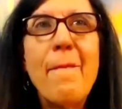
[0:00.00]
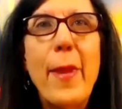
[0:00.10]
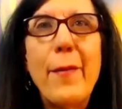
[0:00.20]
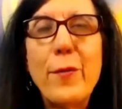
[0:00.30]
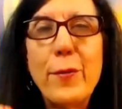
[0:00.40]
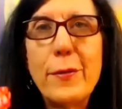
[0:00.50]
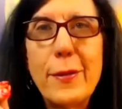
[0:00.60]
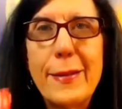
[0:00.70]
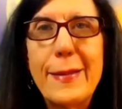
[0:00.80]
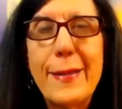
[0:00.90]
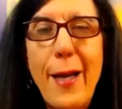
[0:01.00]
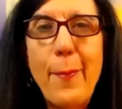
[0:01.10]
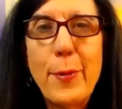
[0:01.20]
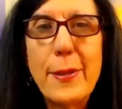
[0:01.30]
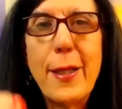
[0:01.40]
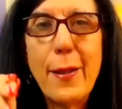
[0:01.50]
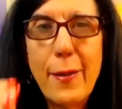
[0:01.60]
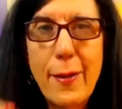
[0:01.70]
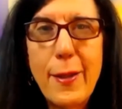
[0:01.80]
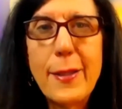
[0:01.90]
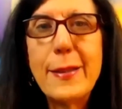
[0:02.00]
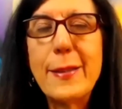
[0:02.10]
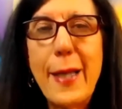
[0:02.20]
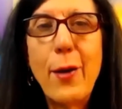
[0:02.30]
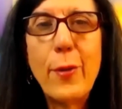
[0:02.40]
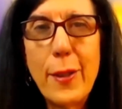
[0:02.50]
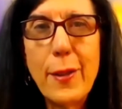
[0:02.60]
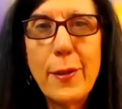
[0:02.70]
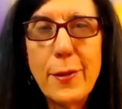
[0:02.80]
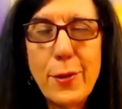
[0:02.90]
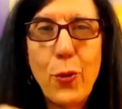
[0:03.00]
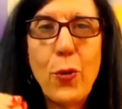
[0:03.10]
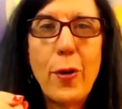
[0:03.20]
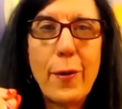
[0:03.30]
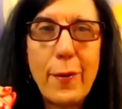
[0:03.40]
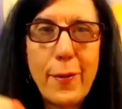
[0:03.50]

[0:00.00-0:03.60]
never stop and say this is how it is or